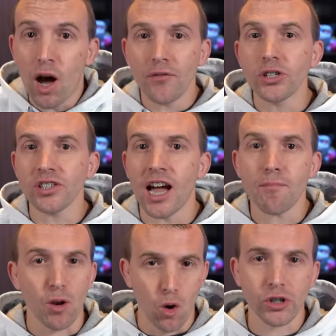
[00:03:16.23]
Marvel
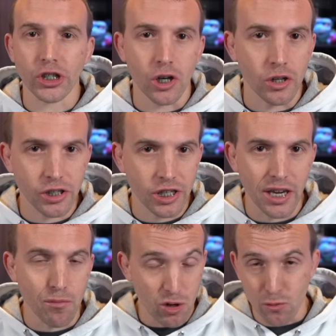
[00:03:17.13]
Snap launching on
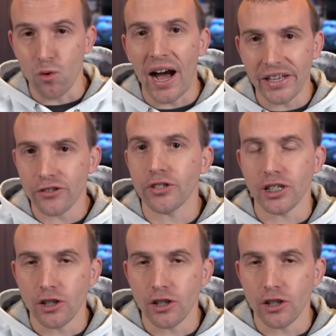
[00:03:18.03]
Steam with widescreen